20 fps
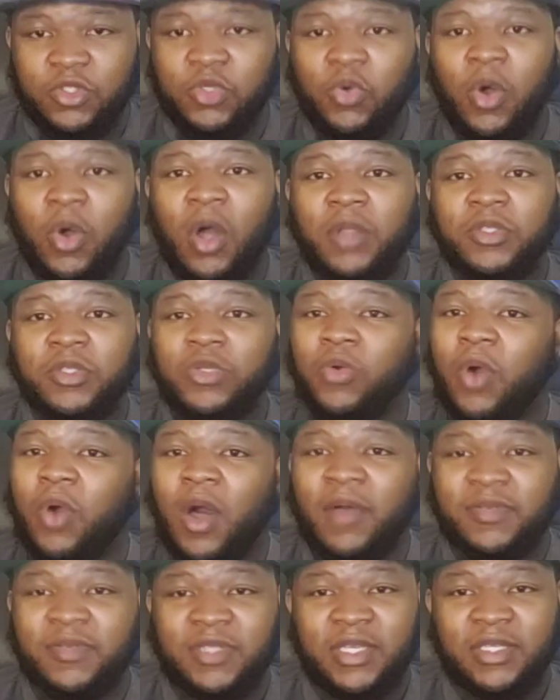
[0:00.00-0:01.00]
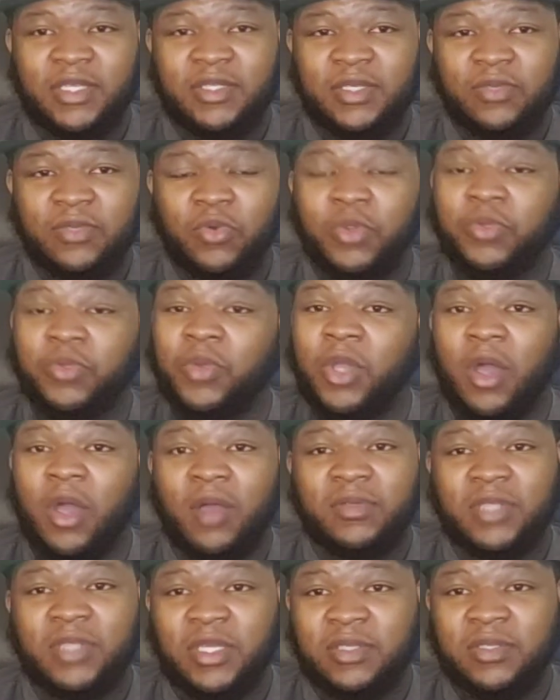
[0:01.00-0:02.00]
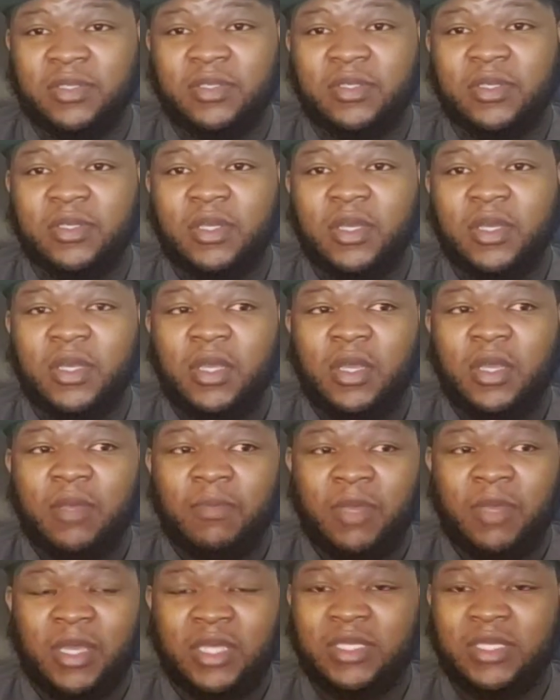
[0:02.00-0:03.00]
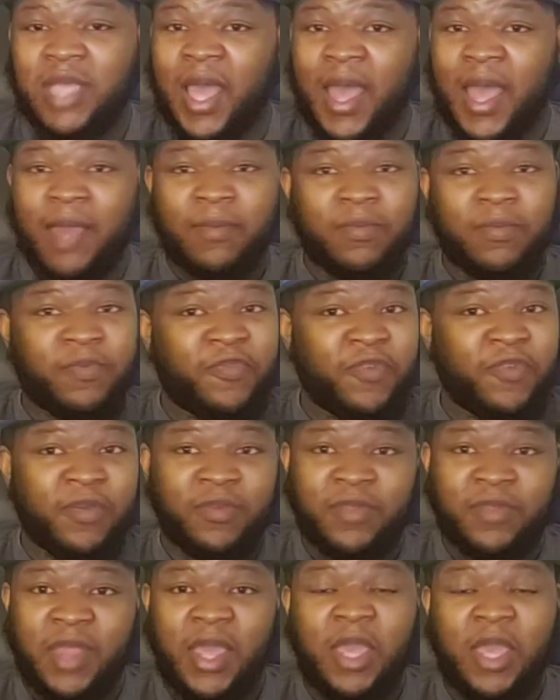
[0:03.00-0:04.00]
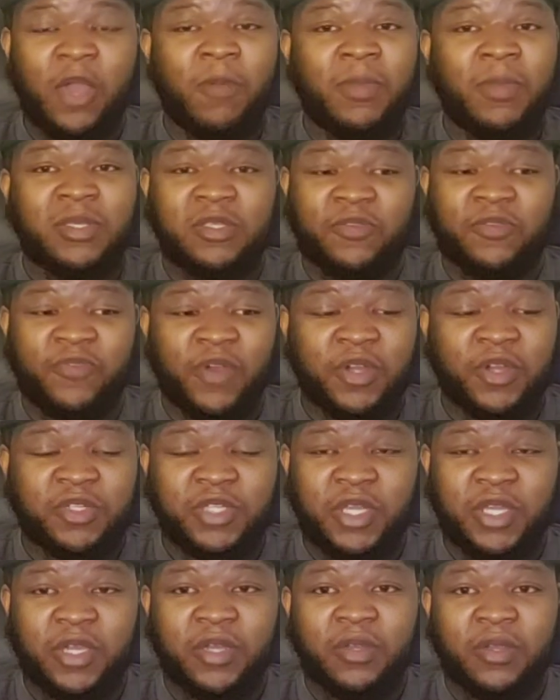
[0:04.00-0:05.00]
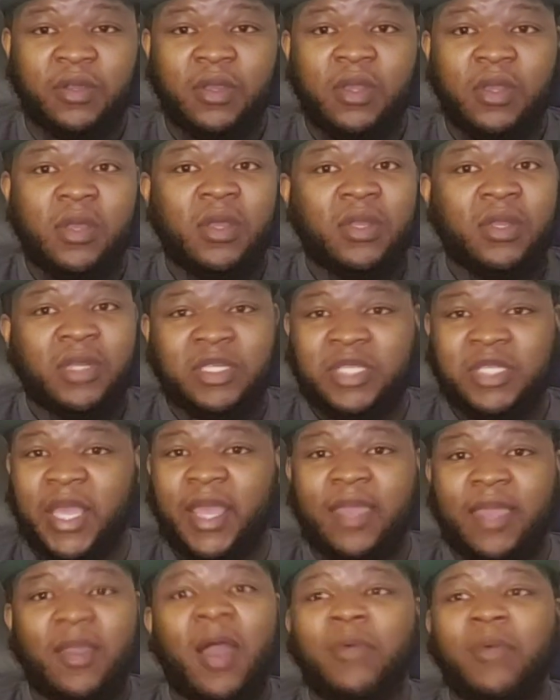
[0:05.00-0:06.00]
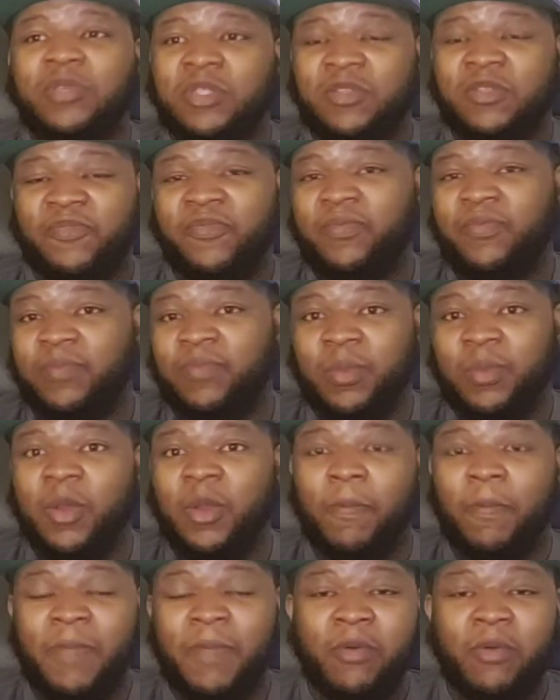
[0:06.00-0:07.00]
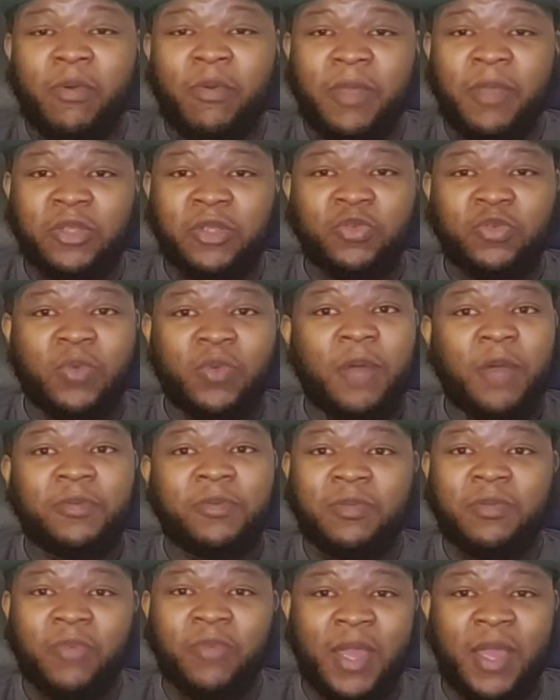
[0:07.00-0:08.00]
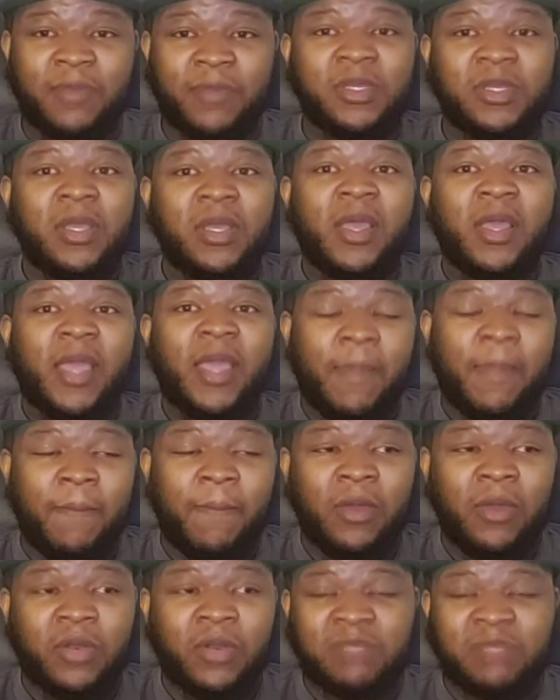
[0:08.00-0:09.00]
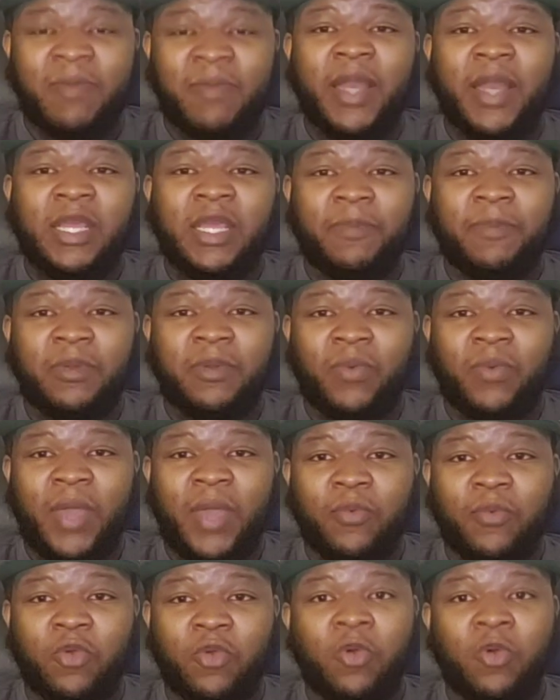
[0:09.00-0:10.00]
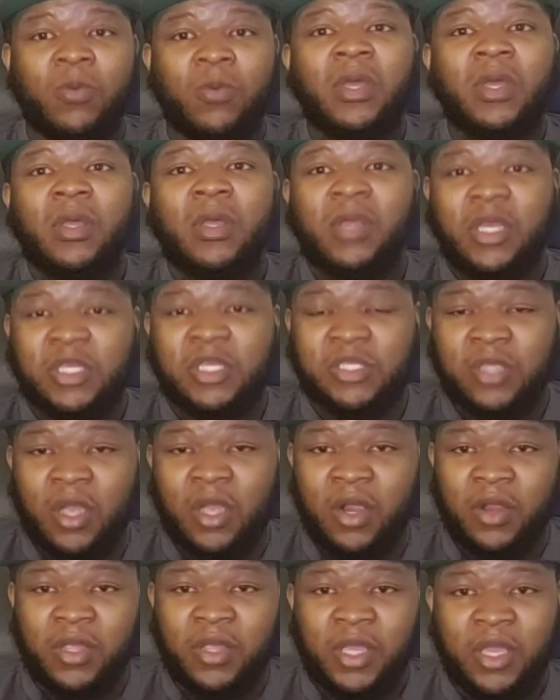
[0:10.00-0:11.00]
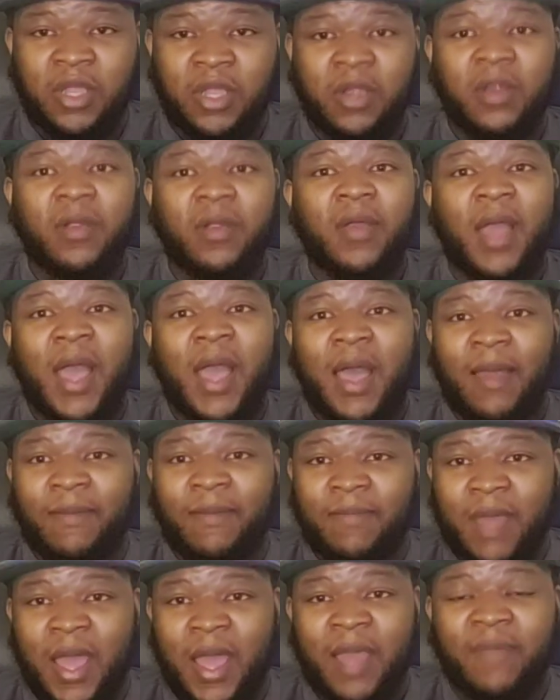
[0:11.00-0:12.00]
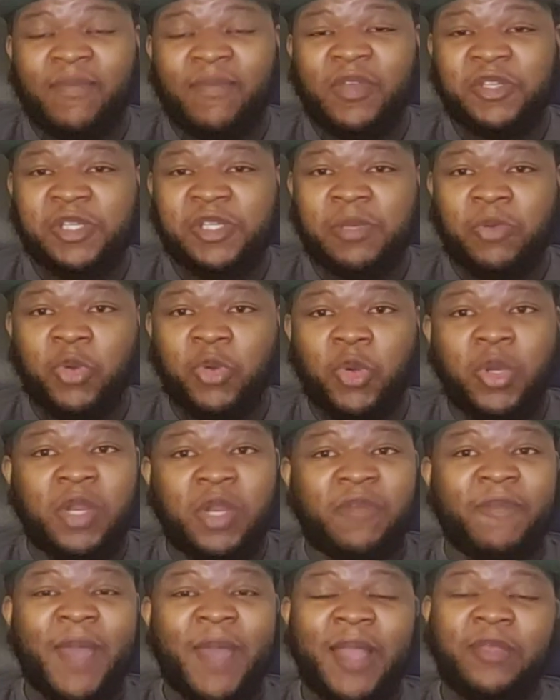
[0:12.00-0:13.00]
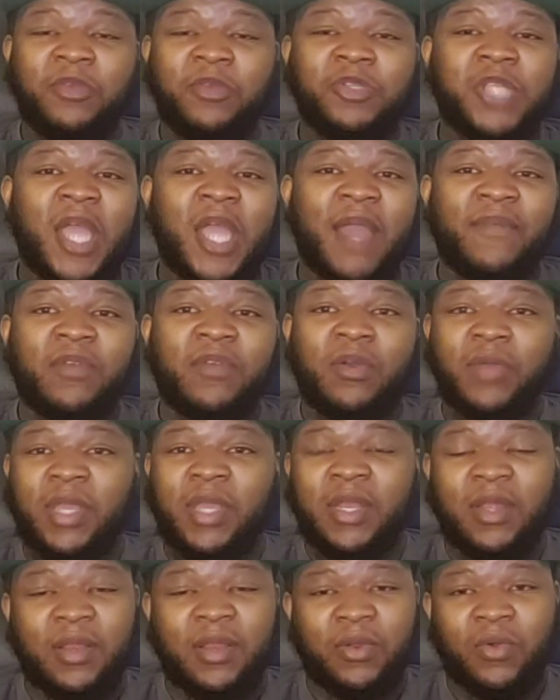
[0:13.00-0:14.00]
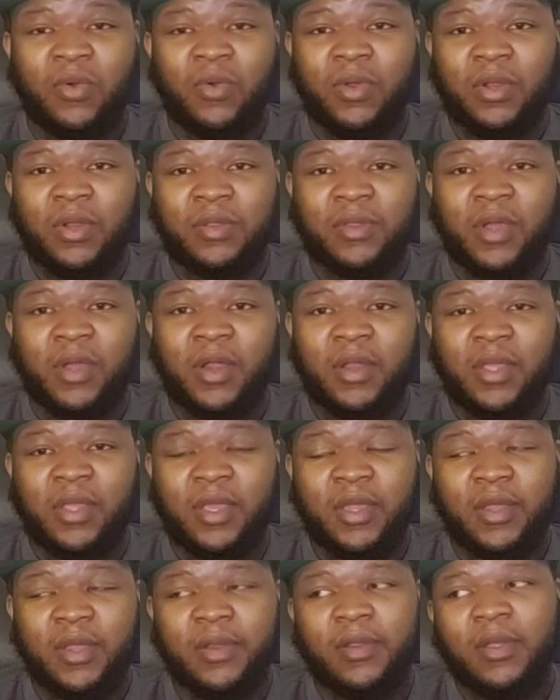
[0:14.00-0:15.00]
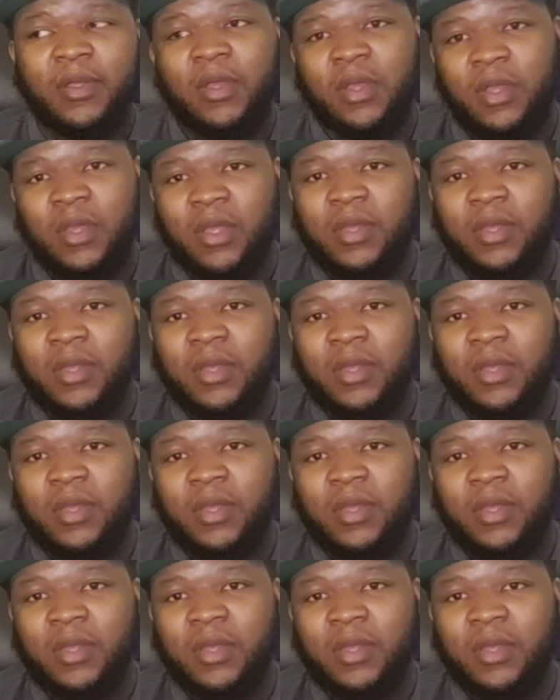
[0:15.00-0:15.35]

two two off seasons, well, three off seasons, because I think he's gonna miss his first year. The second year I was just, you know, build with mental reps, reps and building his body up in the weight room. His third year, I, I envision him going. If Matthew Stafford don't get nothing going in the third year,